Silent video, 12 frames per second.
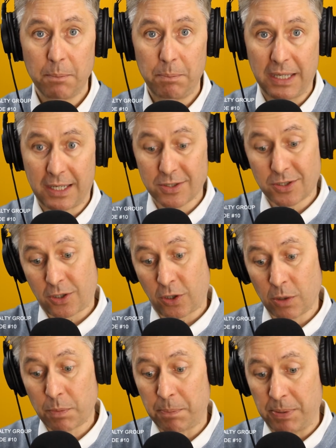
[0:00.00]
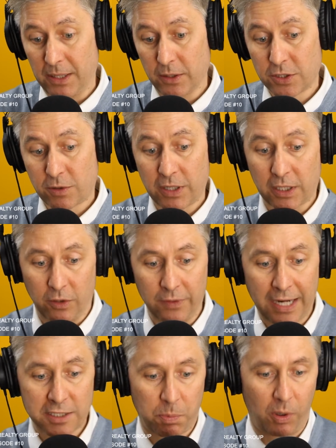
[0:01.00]
because curb appeal is critical.
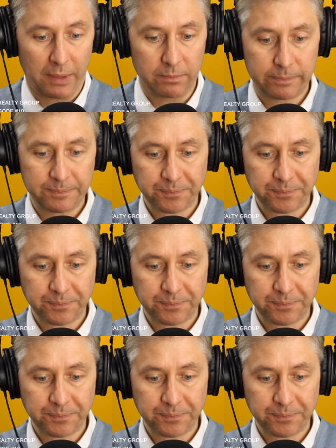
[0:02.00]
Next point.